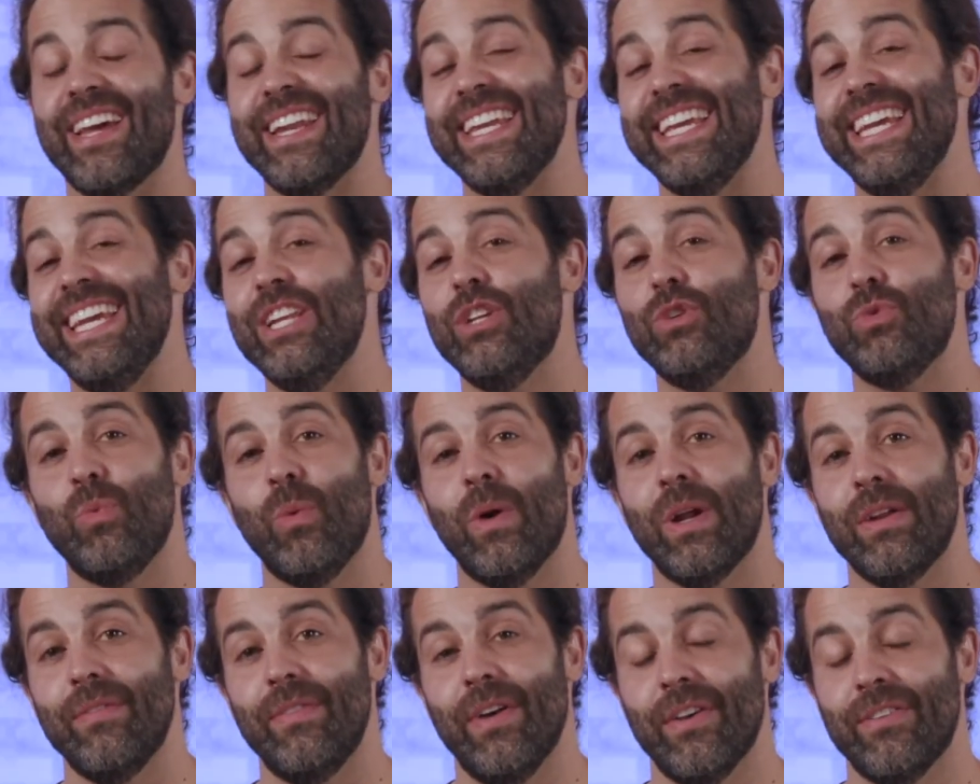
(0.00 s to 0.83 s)
that each
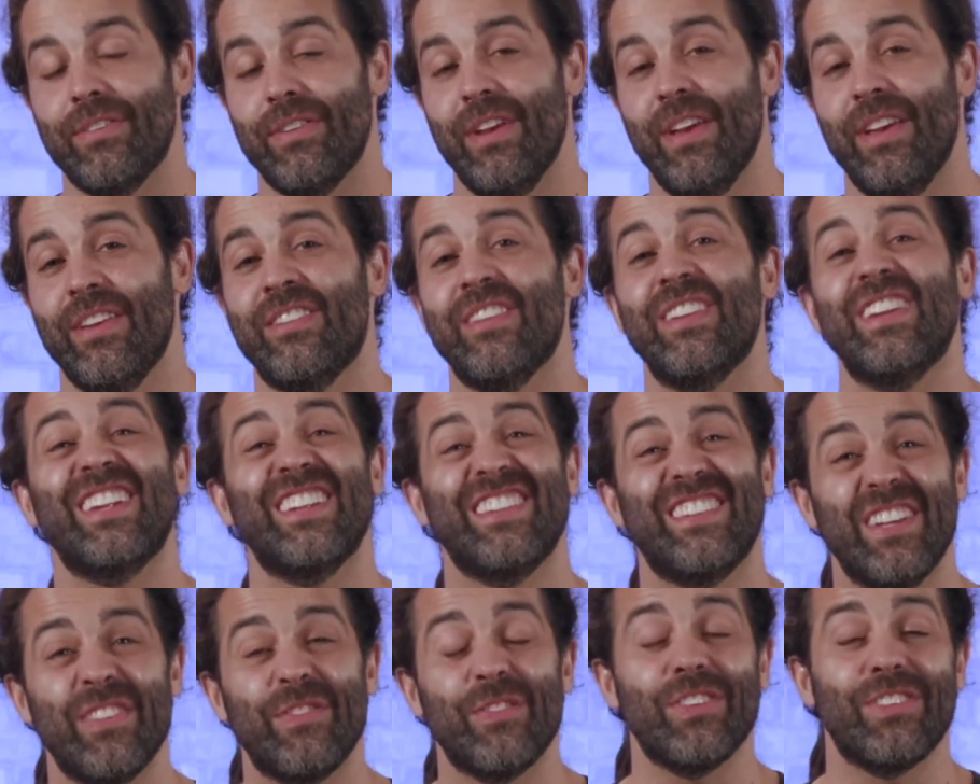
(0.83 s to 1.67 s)
one of us is in a
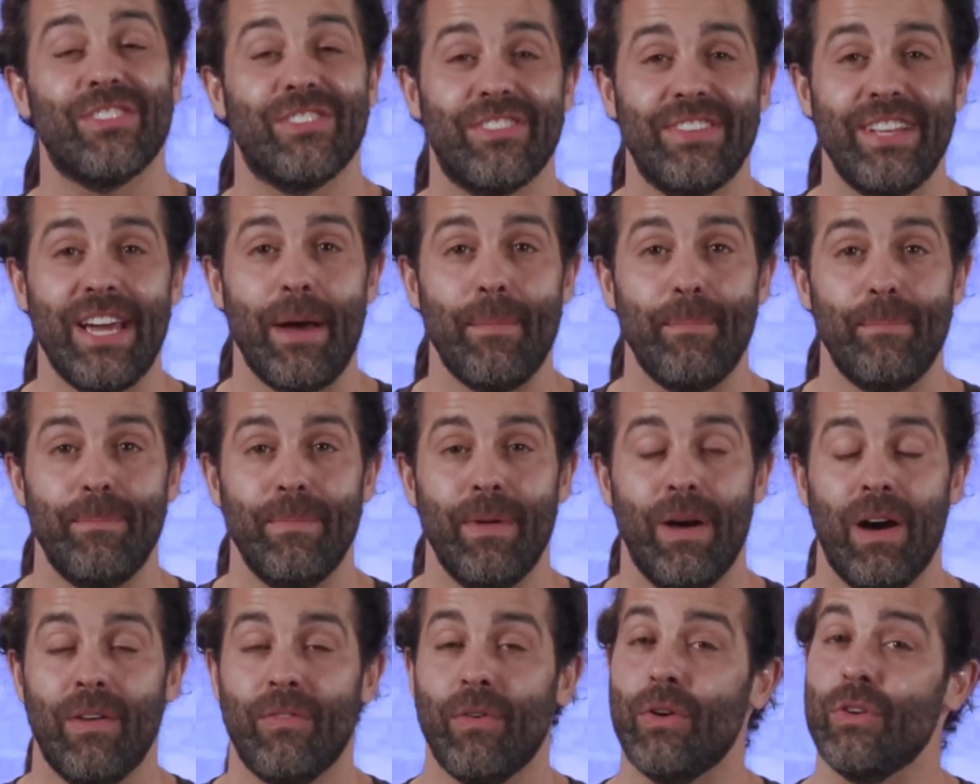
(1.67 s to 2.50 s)
different step
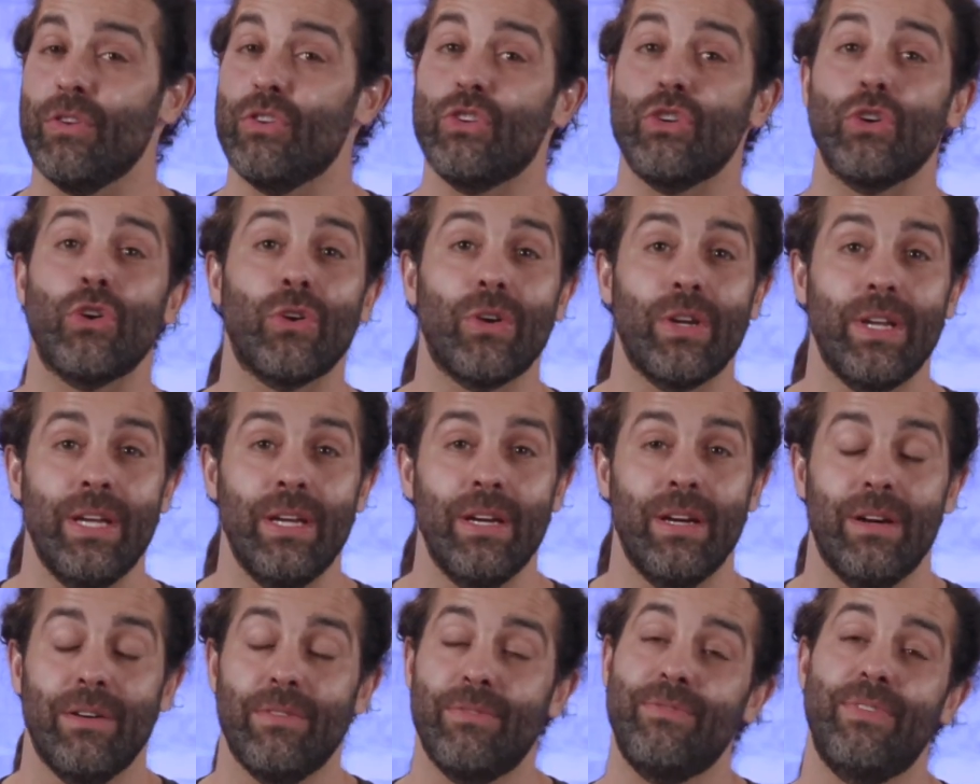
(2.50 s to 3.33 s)
of our
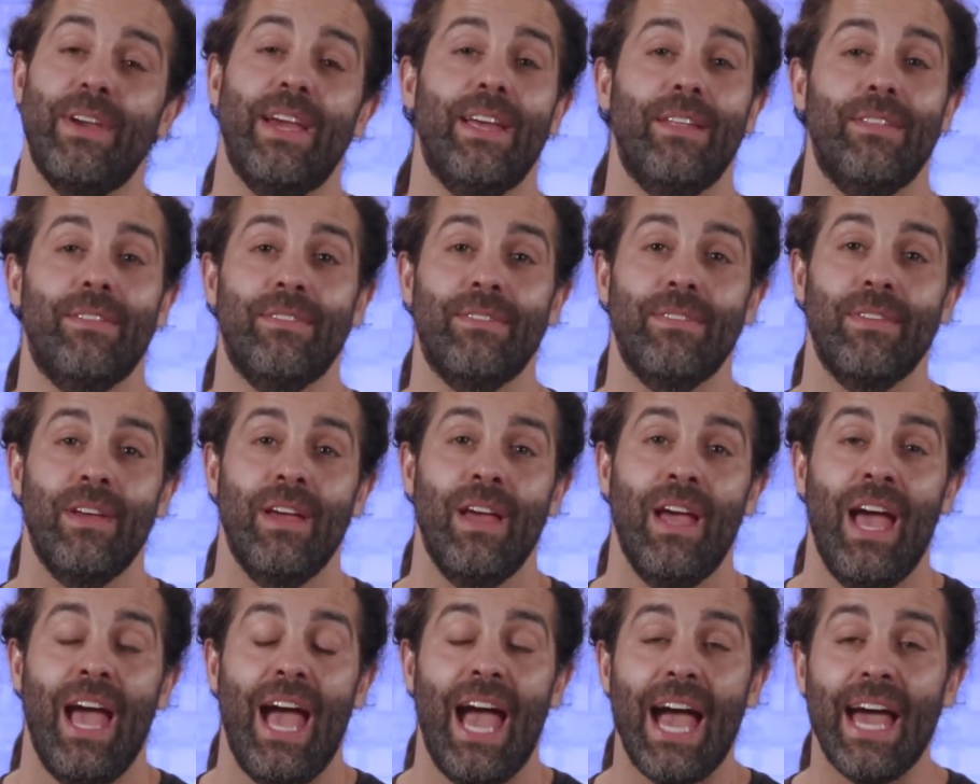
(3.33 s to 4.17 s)
journey of faith.
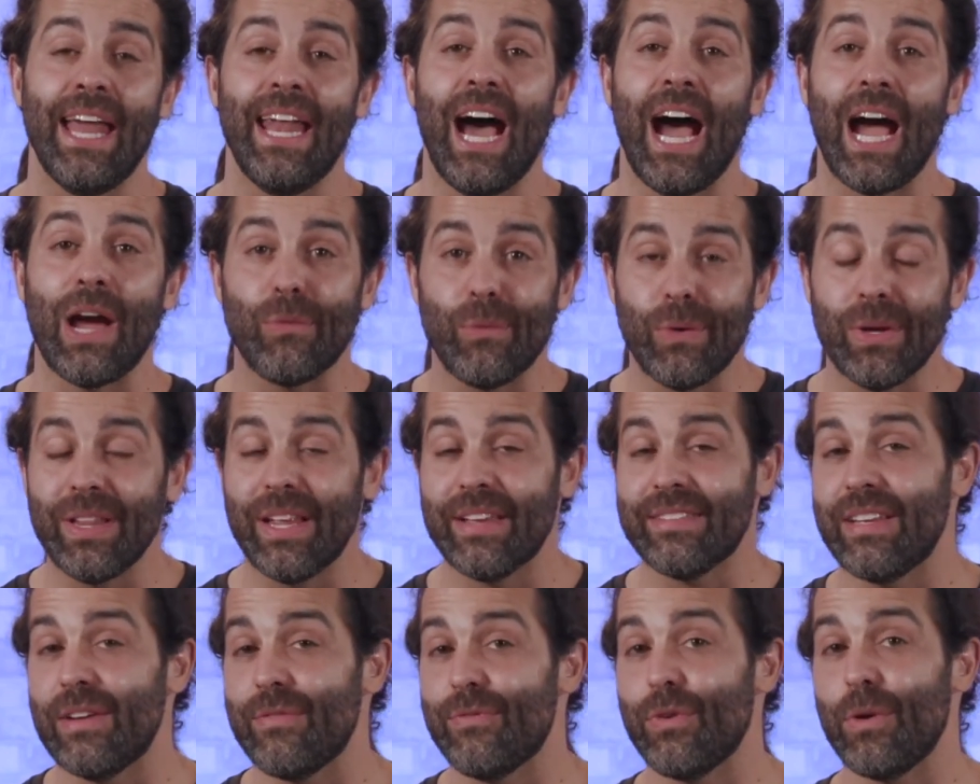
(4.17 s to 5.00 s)
And I
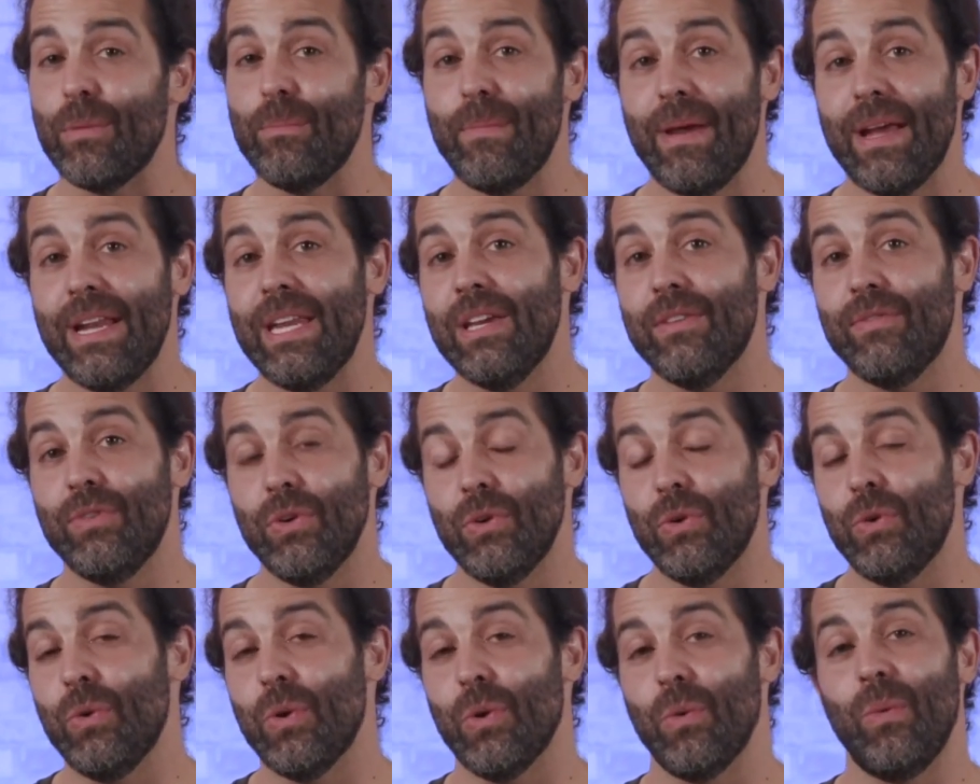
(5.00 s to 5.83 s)
realize that for many of
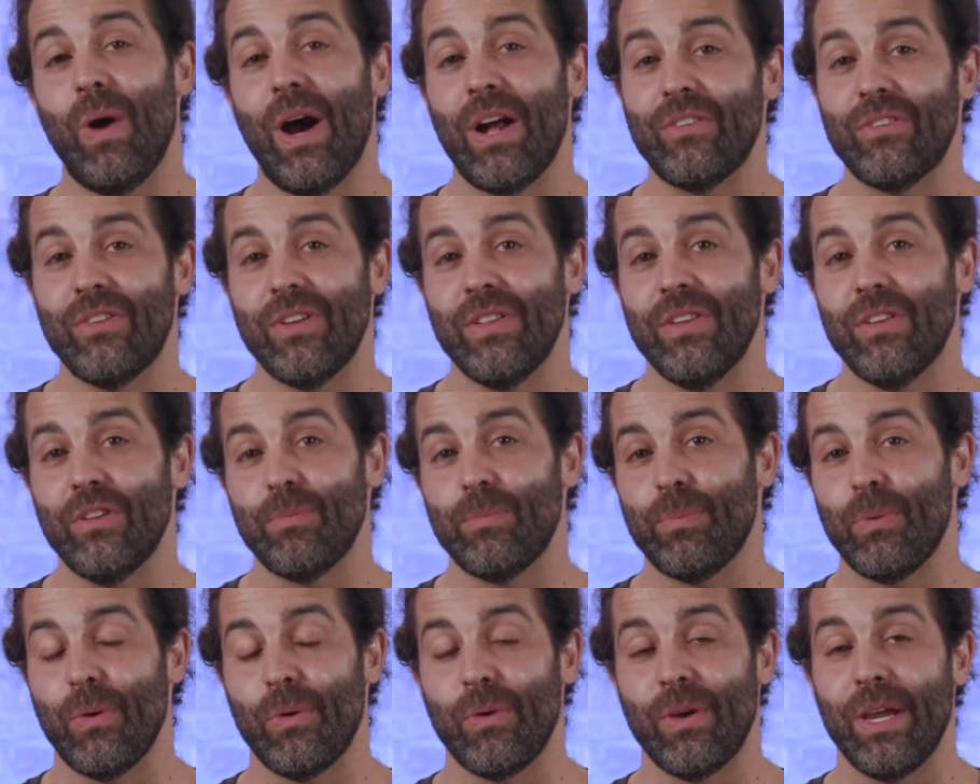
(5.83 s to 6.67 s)
you who are watching this
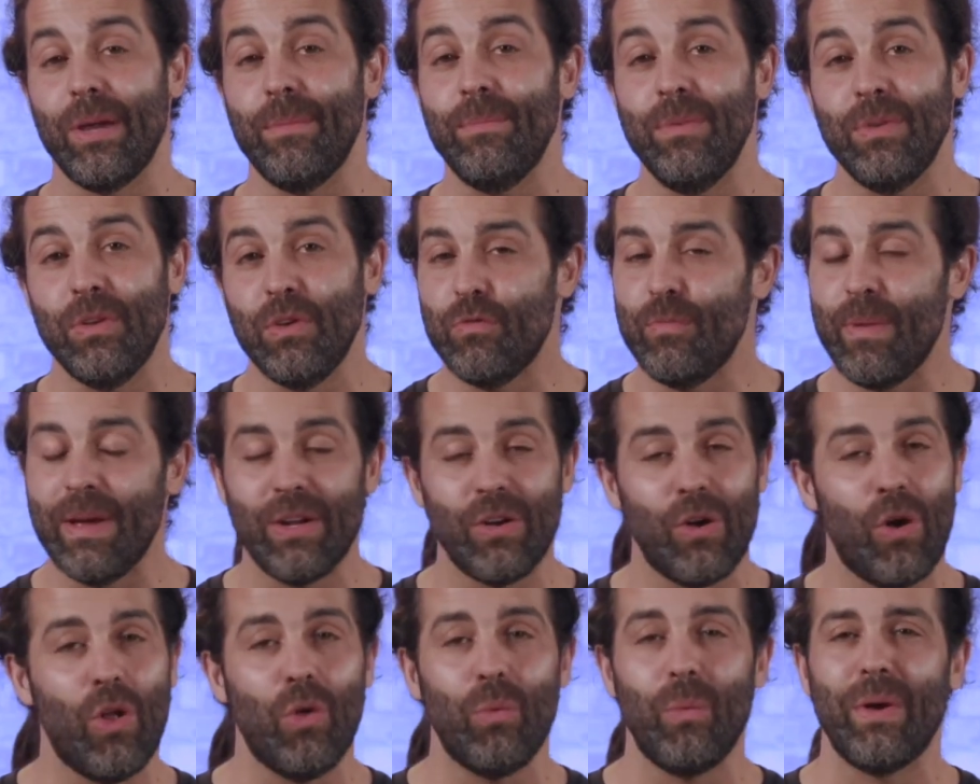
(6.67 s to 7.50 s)
program, you've made
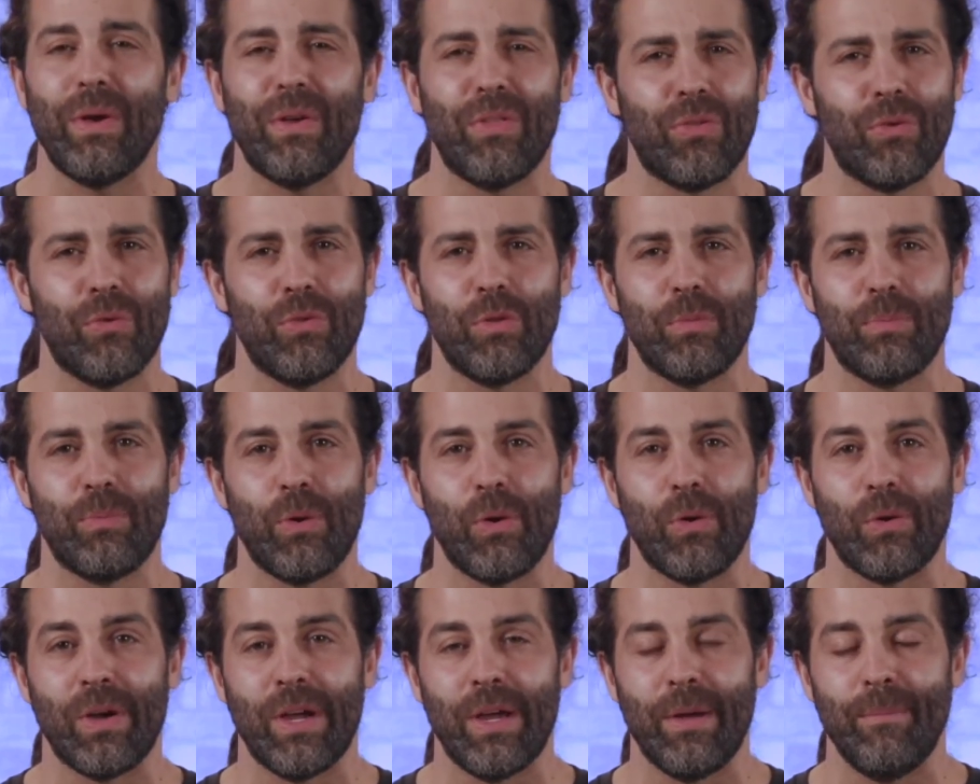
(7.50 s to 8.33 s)
it all the way through the
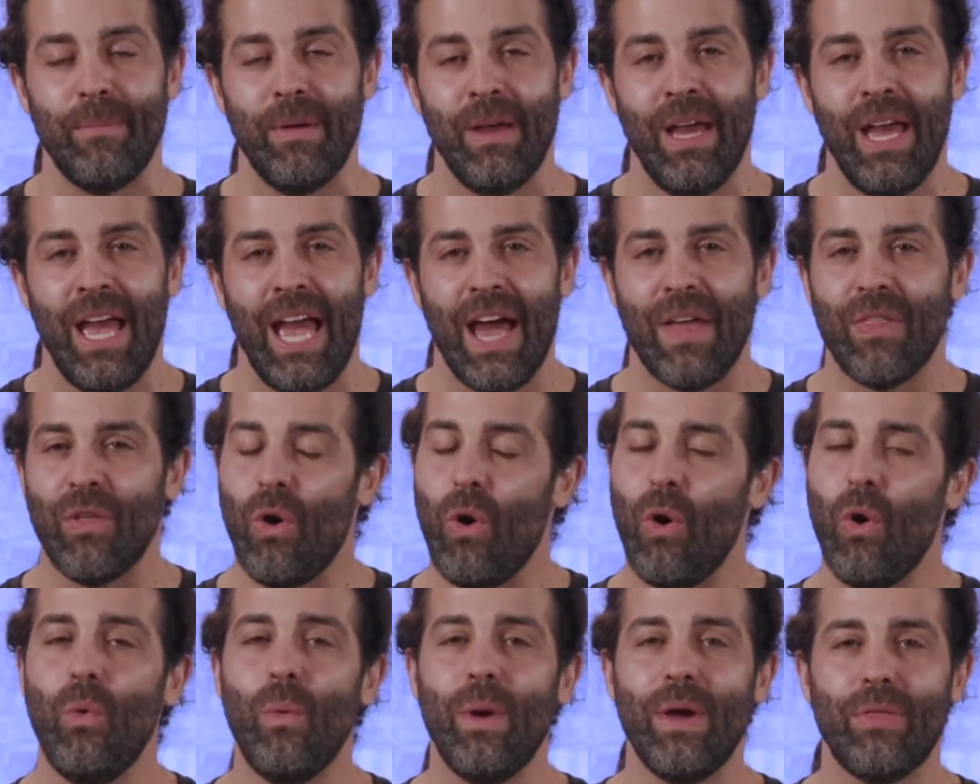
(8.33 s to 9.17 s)
program. And the
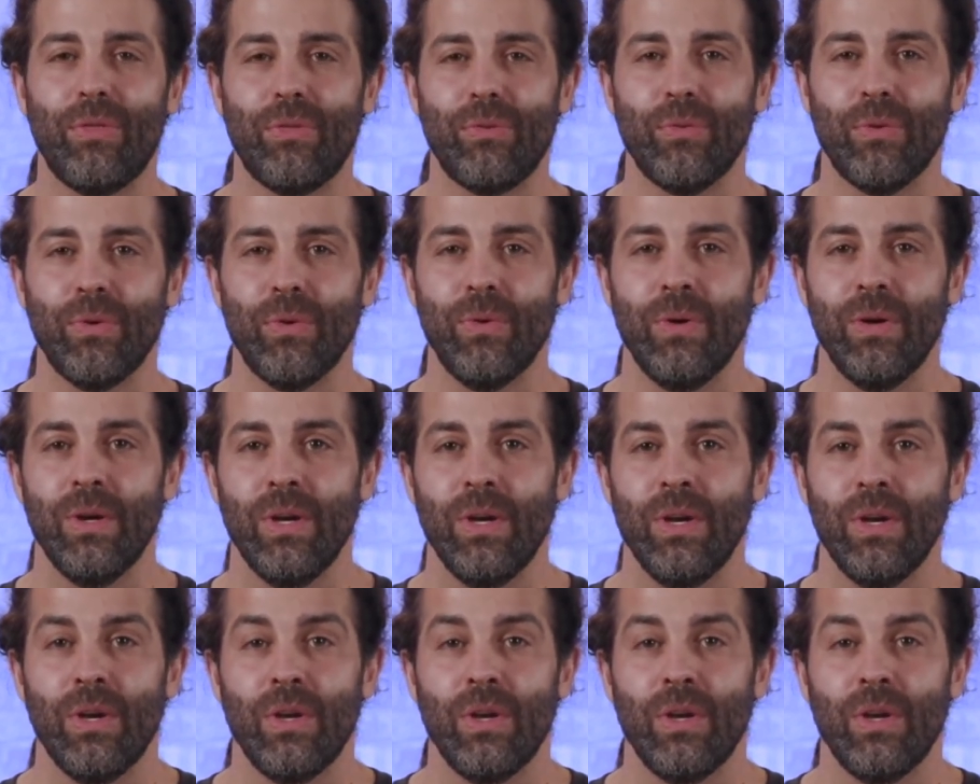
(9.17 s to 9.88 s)
whole way through,